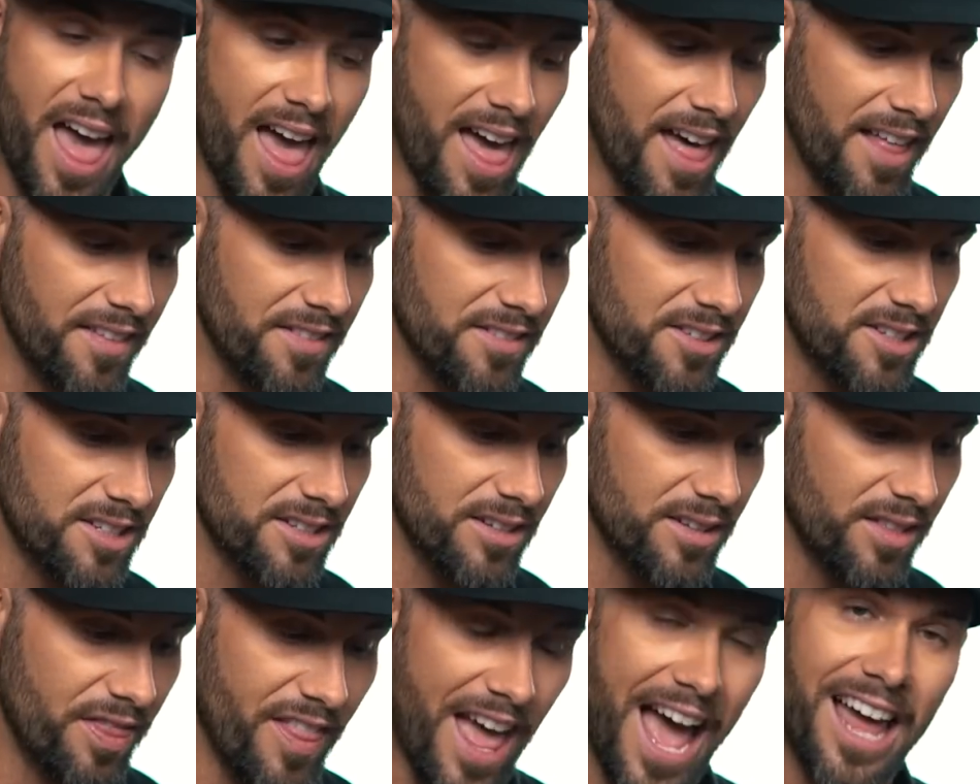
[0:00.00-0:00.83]
And
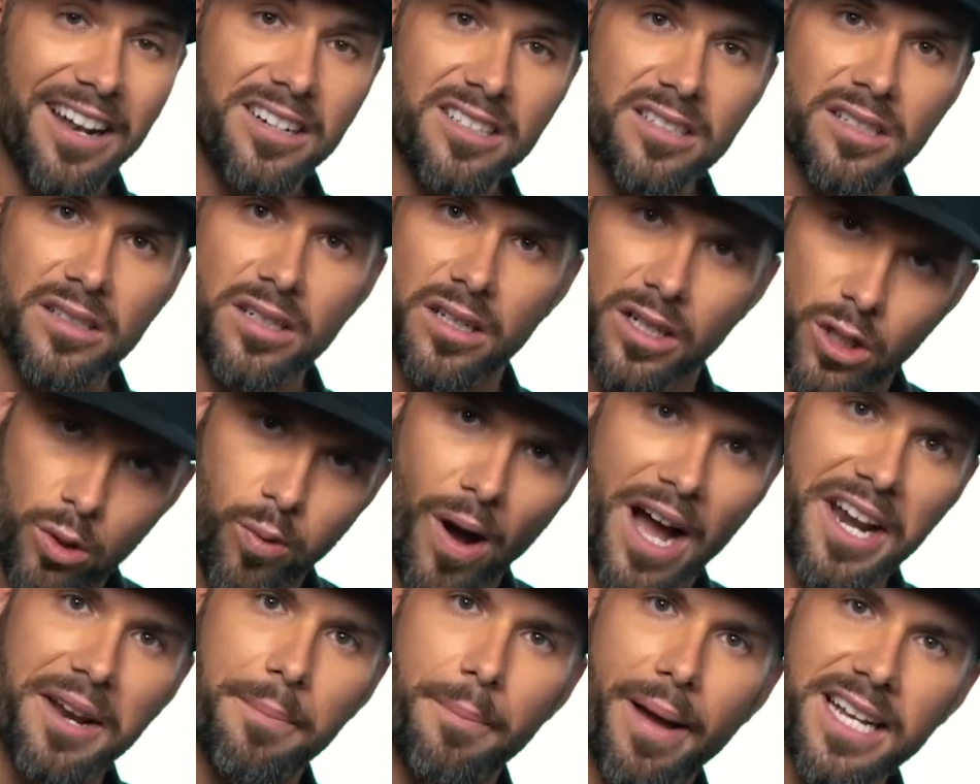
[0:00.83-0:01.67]
that
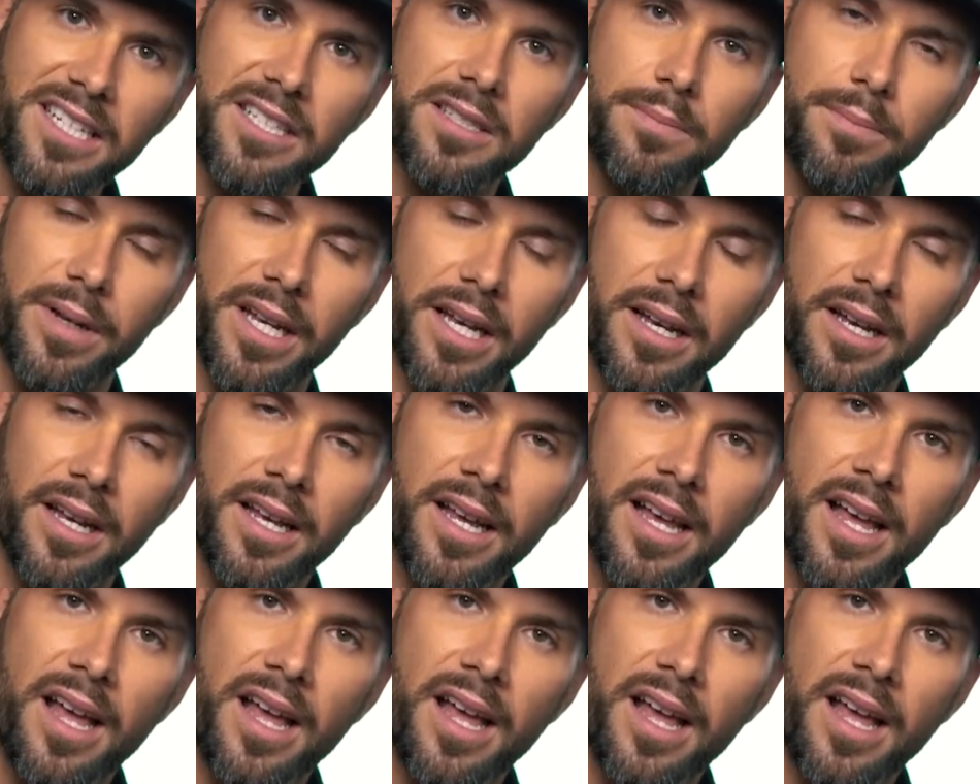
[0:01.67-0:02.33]
quite amazed me.